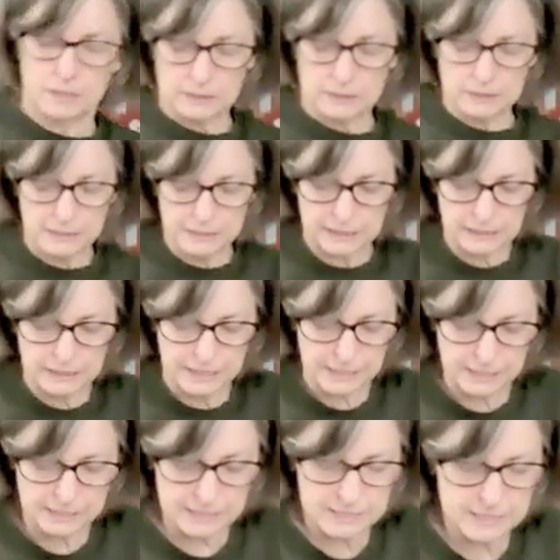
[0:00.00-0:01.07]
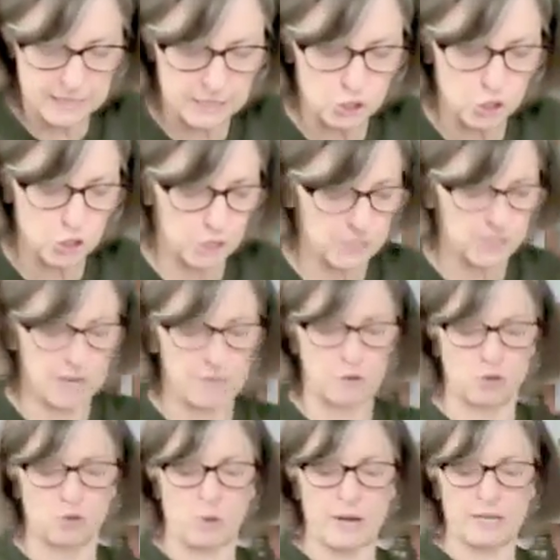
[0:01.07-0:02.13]
Little kids can just have a
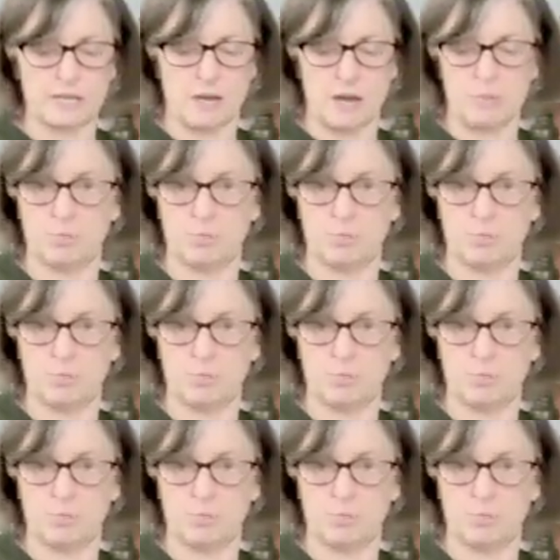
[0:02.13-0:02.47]
great time